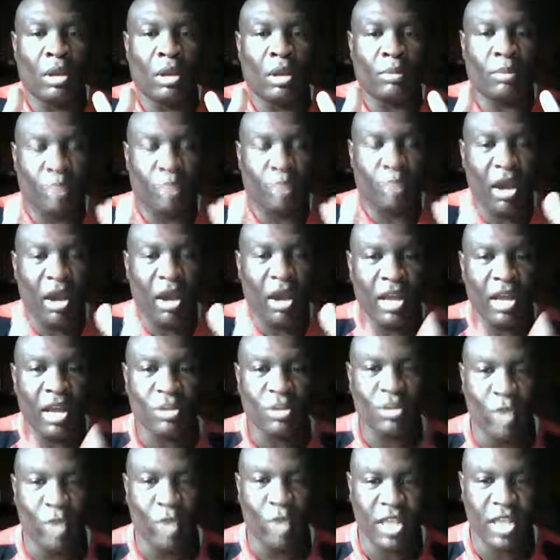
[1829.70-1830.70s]
brought
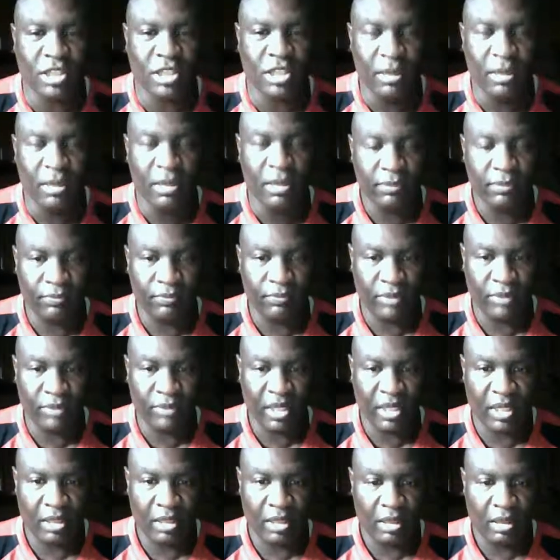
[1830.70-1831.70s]
us wisdom,
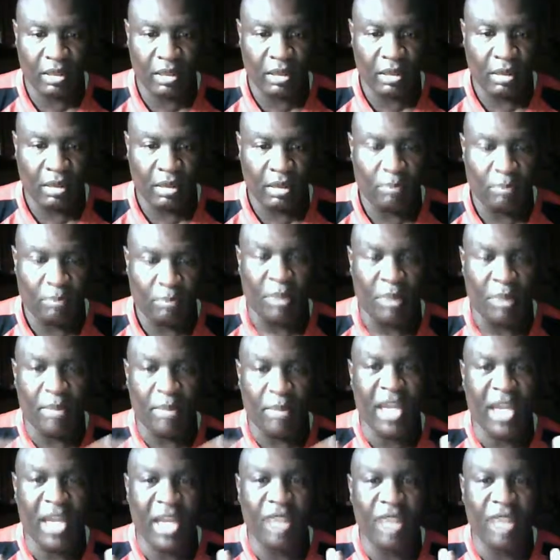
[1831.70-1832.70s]
but
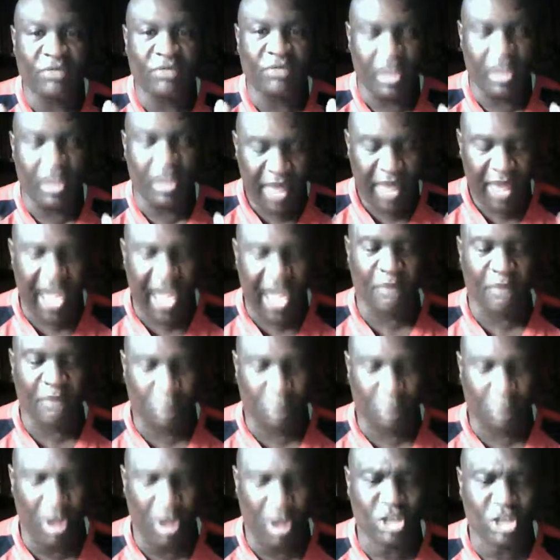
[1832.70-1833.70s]
many of them had
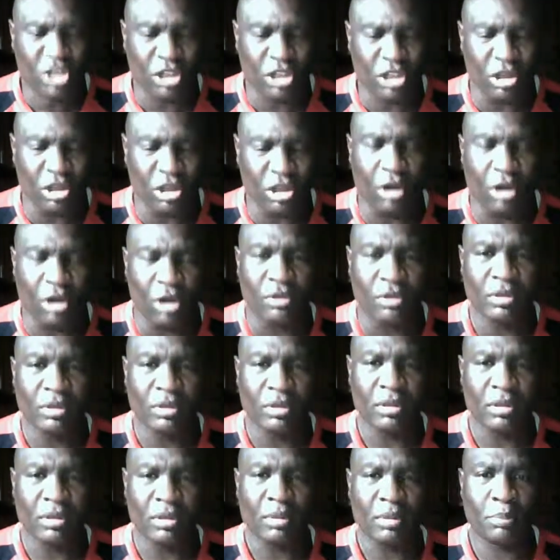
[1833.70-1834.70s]
personal
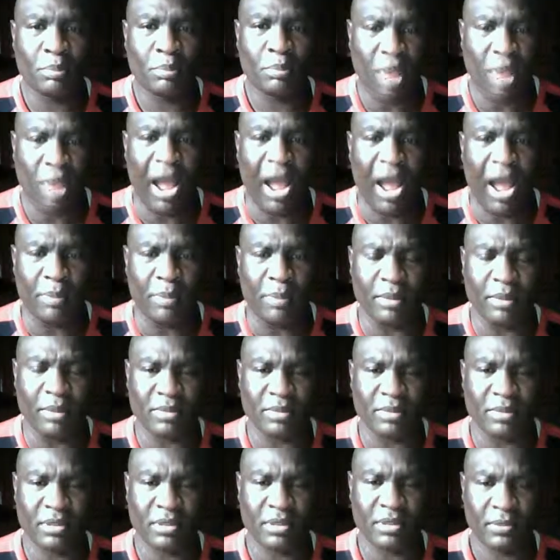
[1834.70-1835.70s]

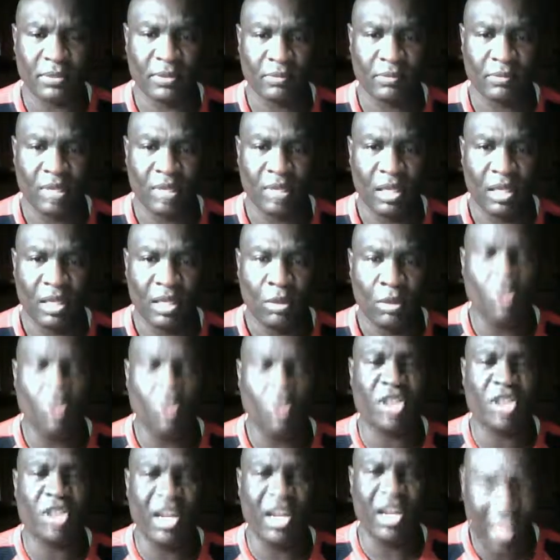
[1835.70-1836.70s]
problems
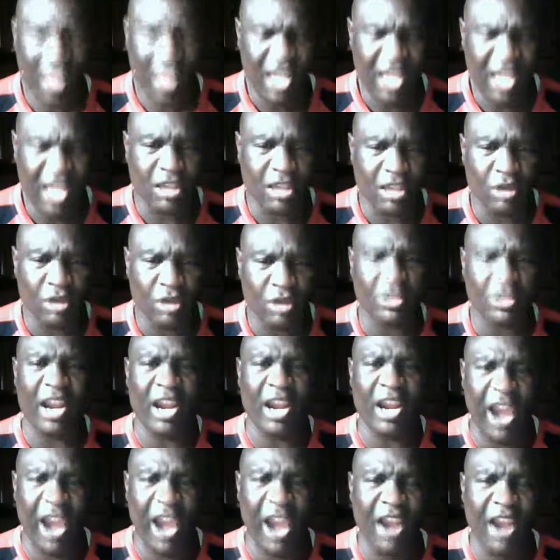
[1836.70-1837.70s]
with their ego, their
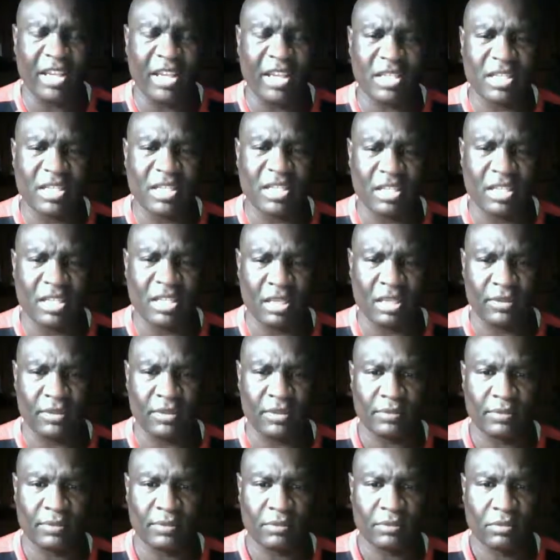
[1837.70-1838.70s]
arrogancy.
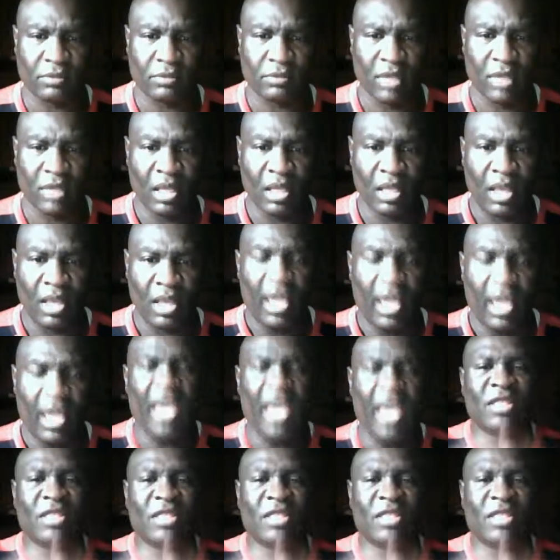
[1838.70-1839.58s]
And